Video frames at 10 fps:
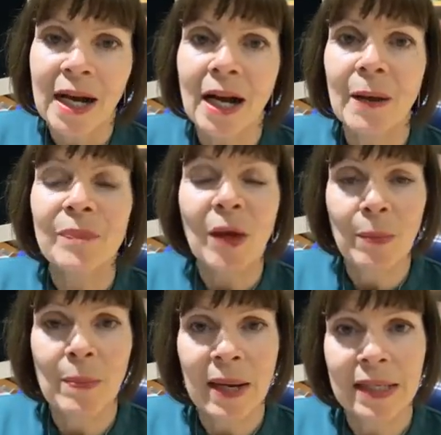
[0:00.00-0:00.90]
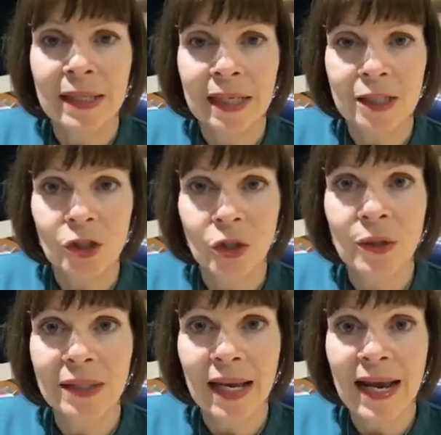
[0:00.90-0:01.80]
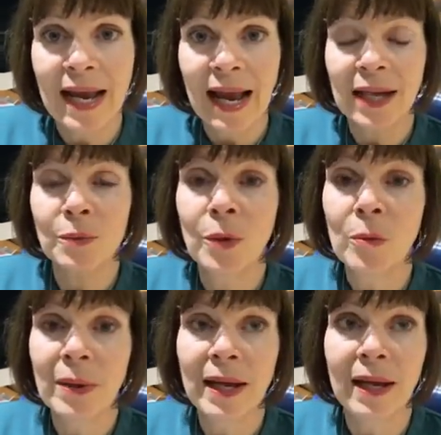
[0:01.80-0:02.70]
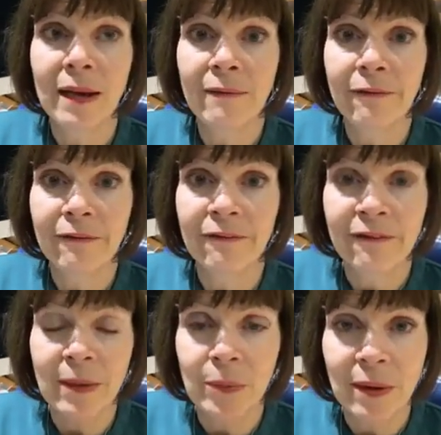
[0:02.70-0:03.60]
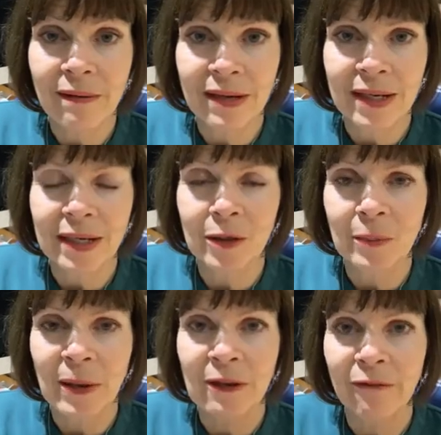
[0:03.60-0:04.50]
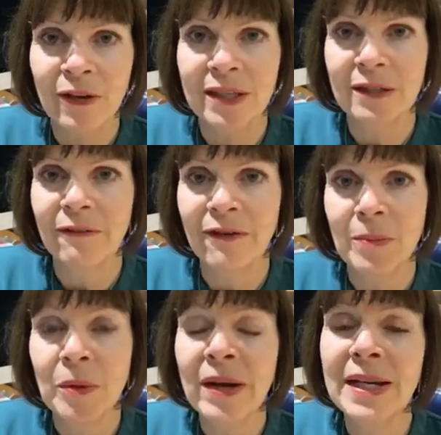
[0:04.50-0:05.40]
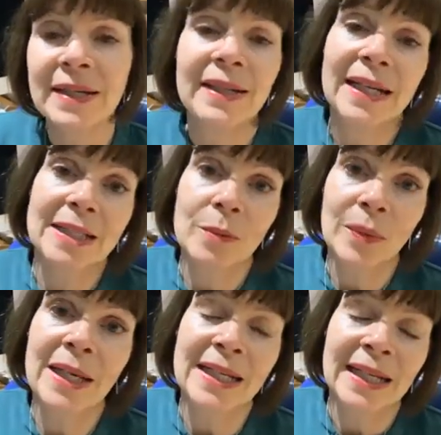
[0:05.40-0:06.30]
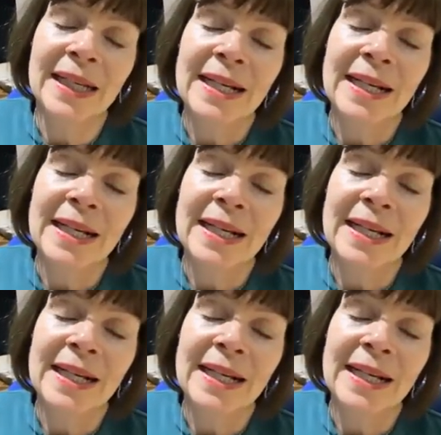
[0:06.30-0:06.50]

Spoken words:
I'll be back next Tuesday, and we'll be in February. It'll be the 1st of February next week.